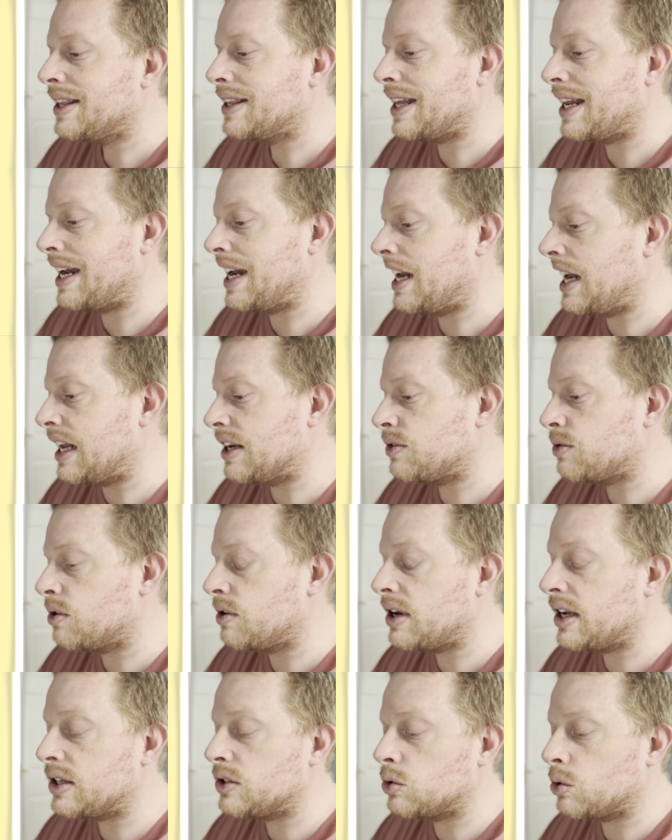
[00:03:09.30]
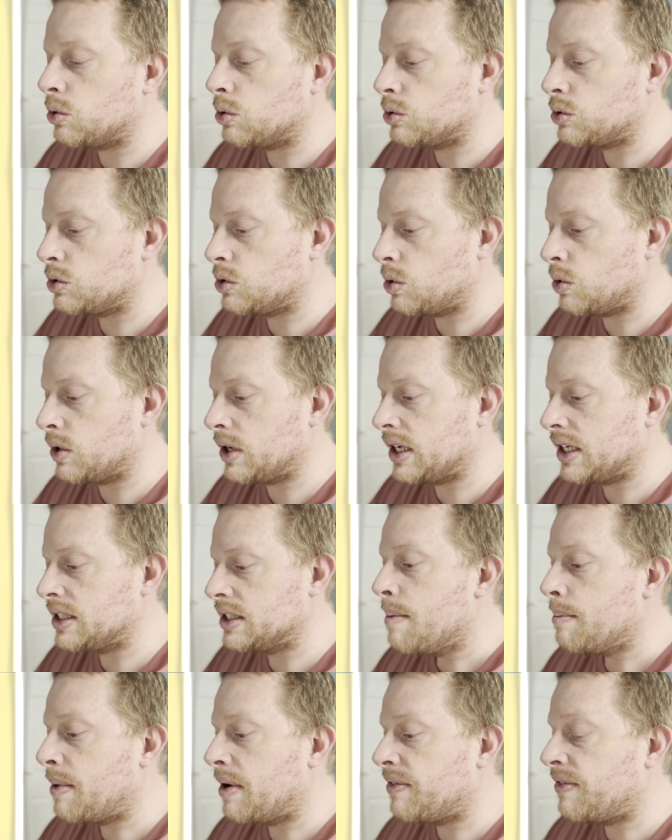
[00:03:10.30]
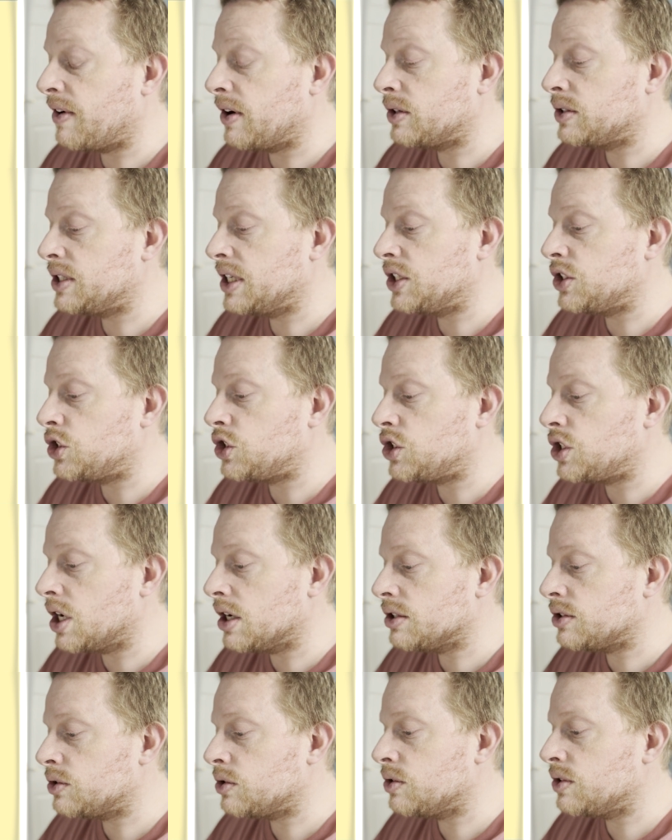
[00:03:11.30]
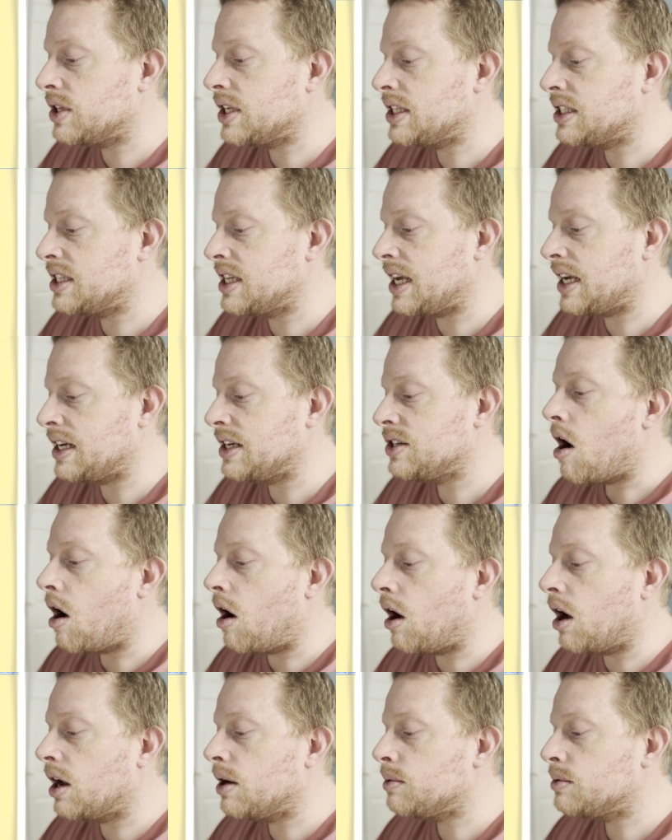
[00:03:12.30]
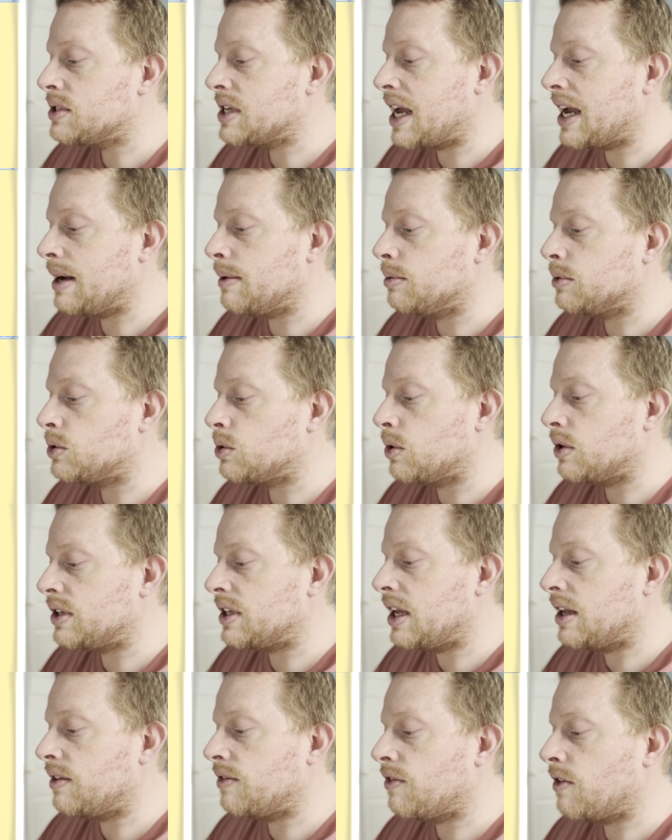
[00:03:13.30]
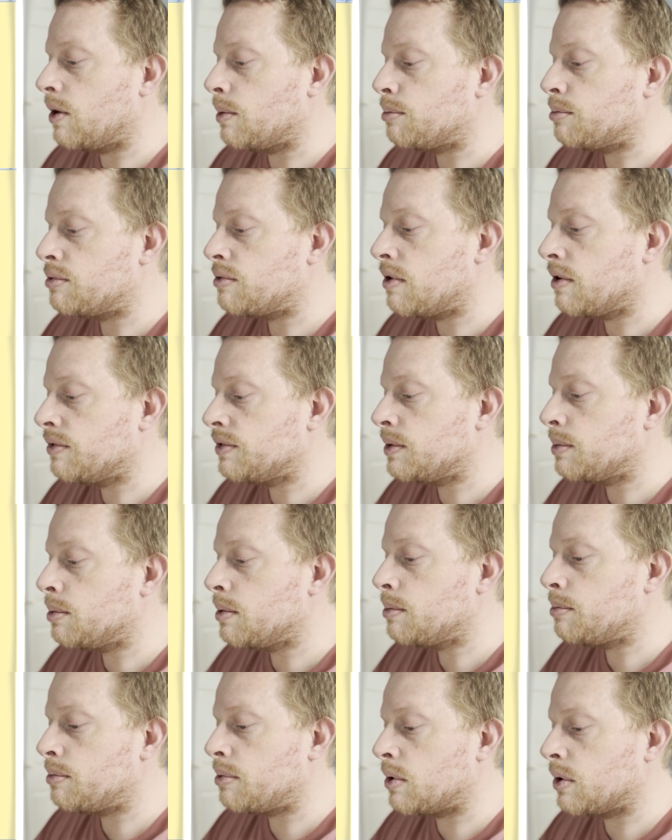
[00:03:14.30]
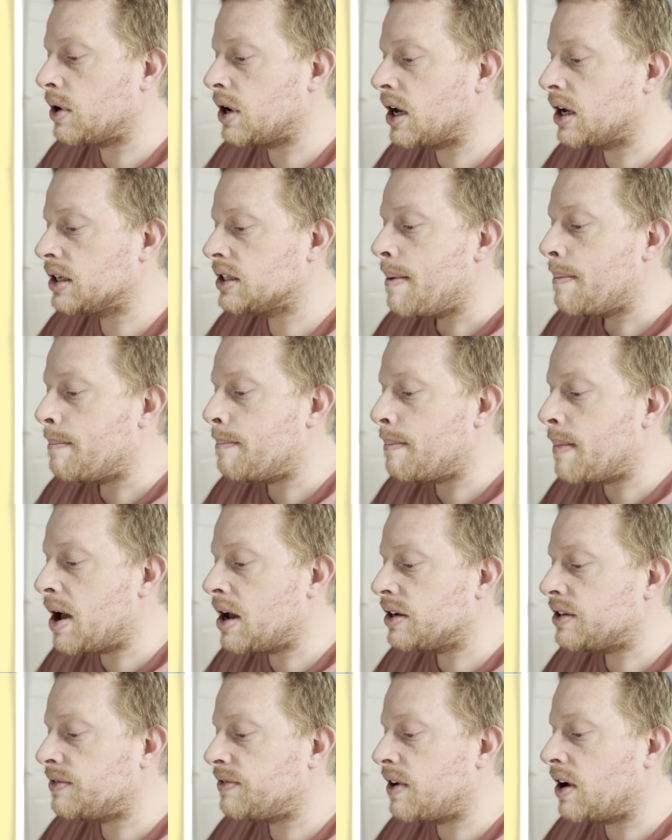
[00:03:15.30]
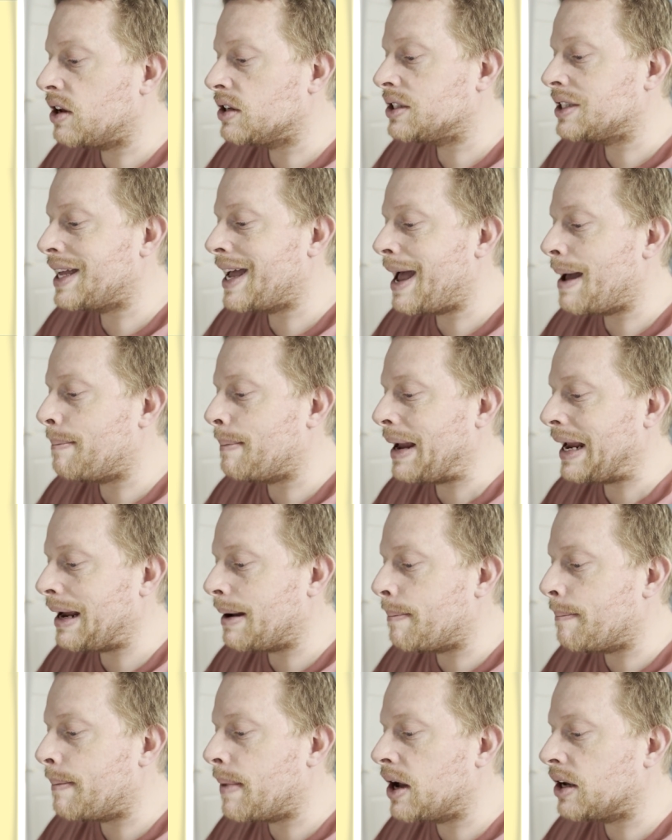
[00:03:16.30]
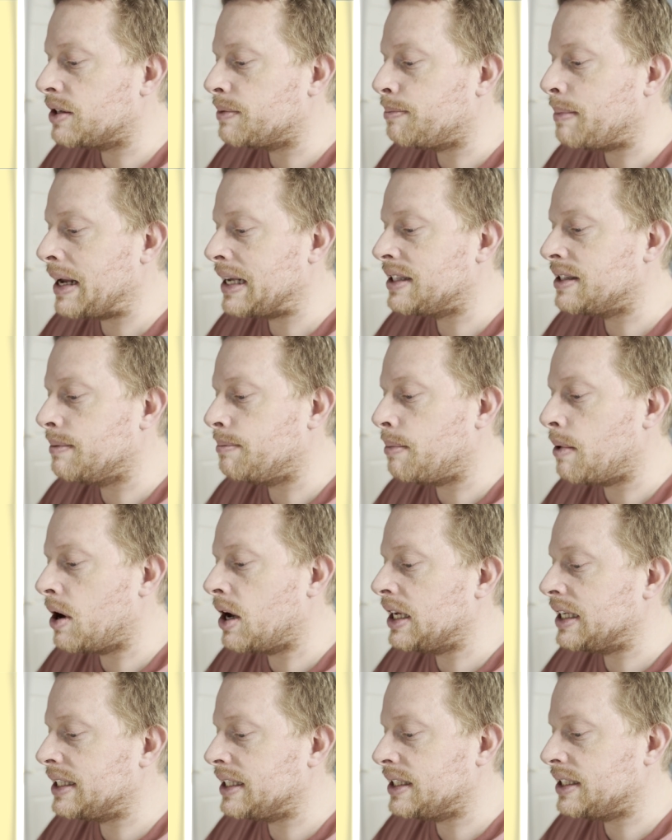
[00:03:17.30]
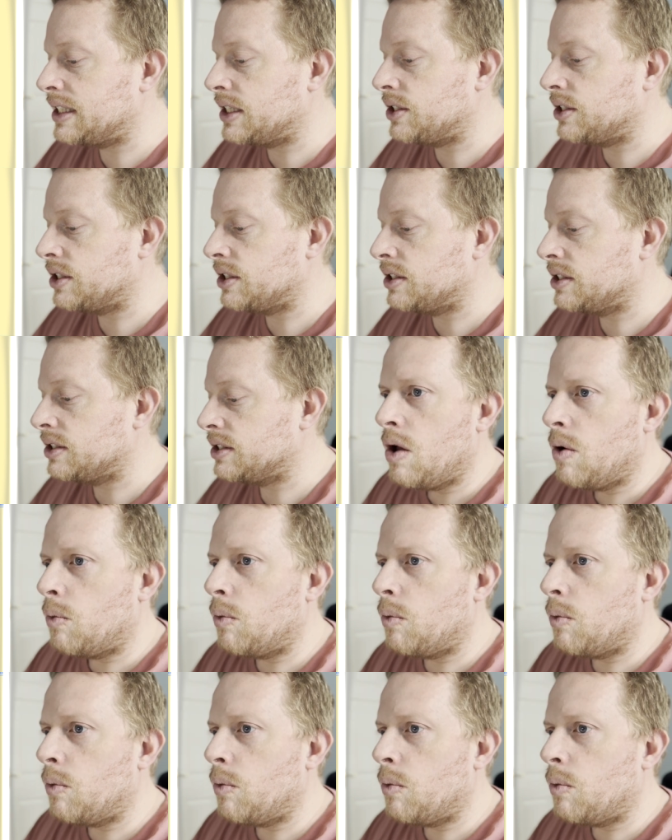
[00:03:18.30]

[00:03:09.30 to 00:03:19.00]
than electronics or toys. By focusing just on this niche, I was able to identify profitable products much faster and make much better buying decisions.